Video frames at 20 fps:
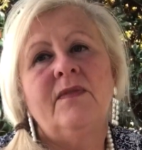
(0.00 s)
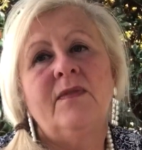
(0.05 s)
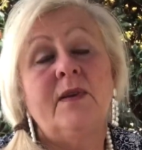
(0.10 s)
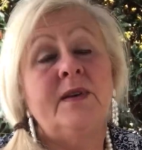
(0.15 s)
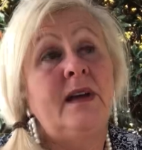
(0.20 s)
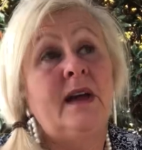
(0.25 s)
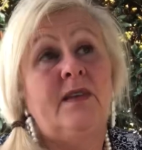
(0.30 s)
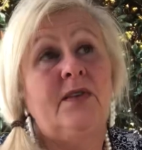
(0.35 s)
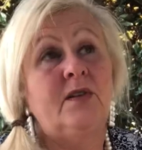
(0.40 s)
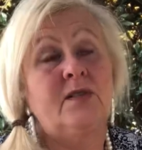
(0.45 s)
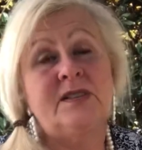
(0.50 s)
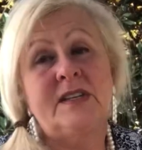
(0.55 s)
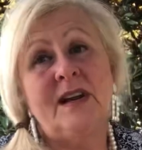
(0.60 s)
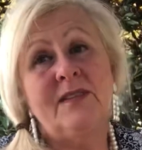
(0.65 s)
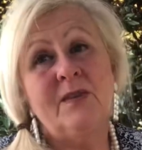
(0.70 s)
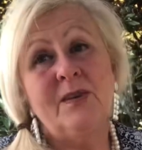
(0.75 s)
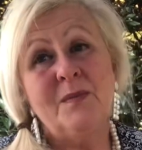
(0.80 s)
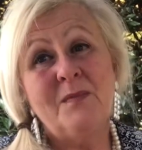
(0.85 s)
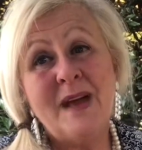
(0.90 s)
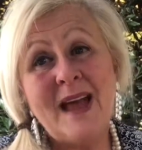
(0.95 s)
Now, there's
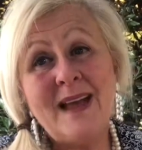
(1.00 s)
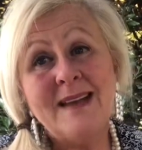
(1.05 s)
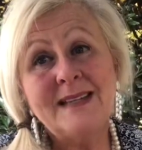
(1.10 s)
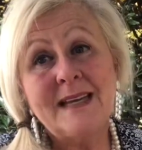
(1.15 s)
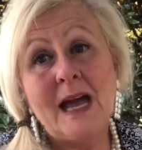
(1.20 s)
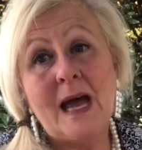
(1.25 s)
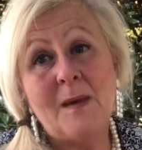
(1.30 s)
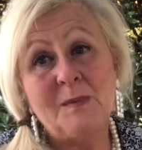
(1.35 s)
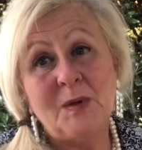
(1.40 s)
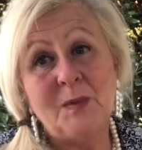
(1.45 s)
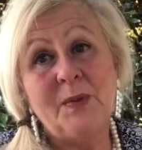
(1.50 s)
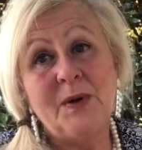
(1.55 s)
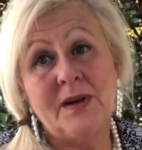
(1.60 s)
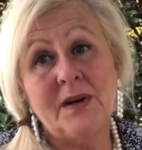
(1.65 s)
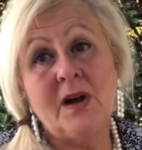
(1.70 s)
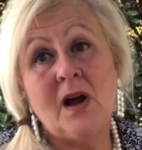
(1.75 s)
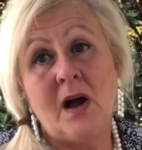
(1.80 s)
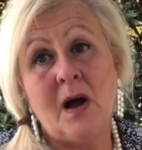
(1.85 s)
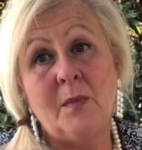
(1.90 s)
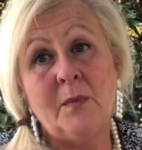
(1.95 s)
never a bad time to put
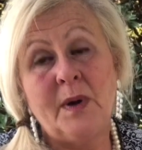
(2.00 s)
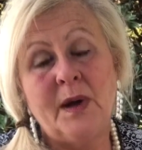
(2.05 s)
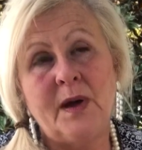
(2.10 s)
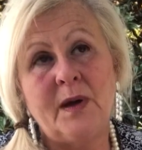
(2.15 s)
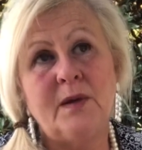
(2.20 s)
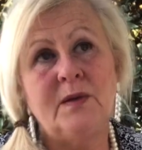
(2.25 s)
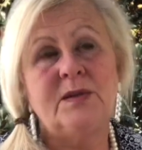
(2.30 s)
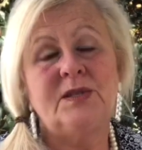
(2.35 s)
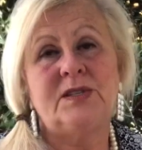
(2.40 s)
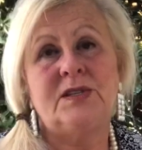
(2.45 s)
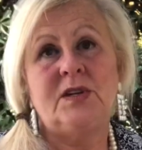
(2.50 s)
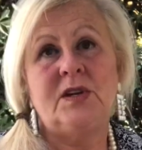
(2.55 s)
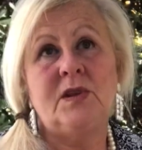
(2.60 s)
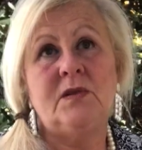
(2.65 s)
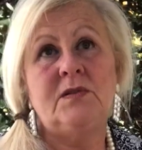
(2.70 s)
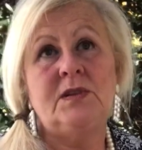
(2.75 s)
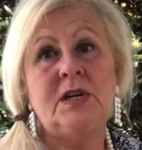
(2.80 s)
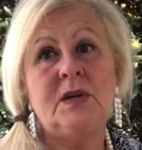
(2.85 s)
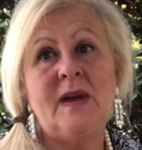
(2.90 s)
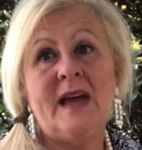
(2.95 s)
compost. You
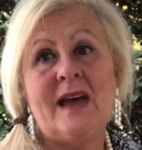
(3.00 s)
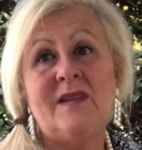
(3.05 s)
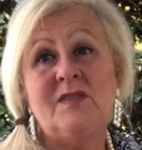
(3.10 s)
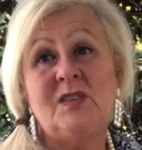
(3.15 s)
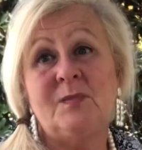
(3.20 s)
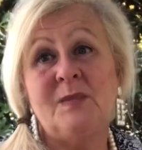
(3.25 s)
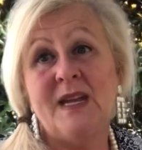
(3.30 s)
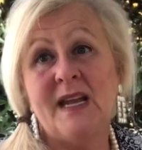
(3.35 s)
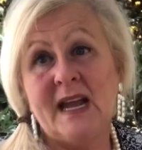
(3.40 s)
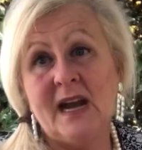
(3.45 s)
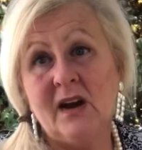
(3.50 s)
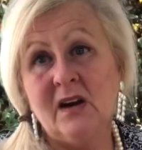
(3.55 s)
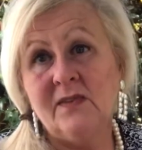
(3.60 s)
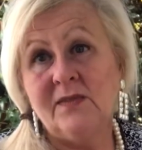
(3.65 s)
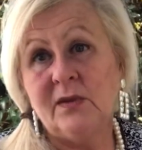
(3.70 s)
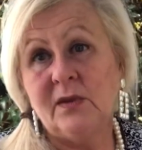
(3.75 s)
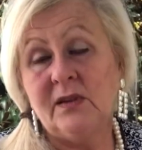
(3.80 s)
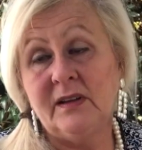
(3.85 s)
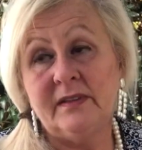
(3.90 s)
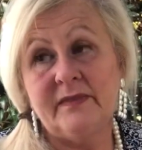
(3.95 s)
do have to be
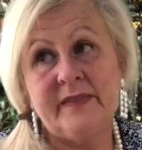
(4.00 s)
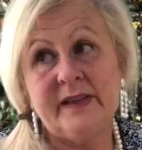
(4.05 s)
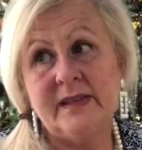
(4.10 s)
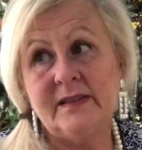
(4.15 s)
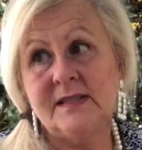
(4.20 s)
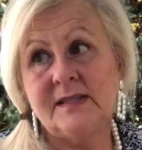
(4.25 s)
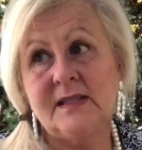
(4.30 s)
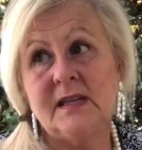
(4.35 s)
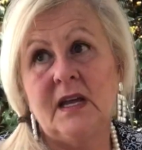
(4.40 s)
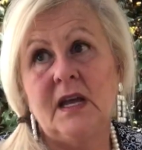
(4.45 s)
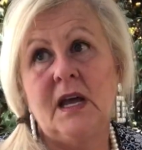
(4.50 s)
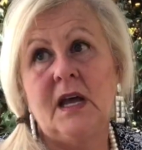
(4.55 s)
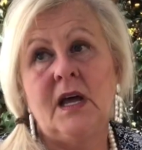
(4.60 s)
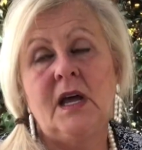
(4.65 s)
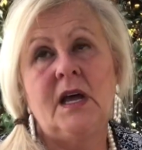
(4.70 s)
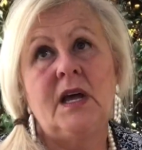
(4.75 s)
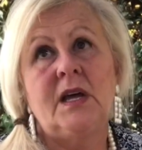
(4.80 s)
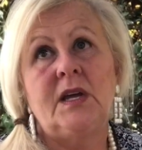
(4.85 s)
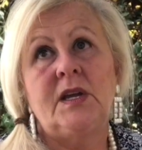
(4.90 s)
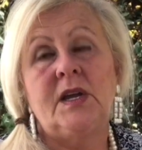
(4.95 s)
careful if it's,
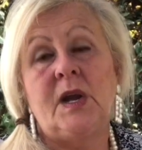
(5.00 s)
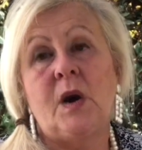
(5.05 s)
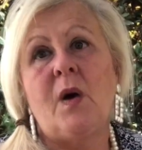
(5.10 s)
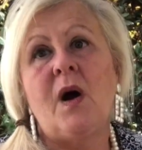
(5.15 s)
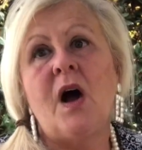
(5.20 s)
you know,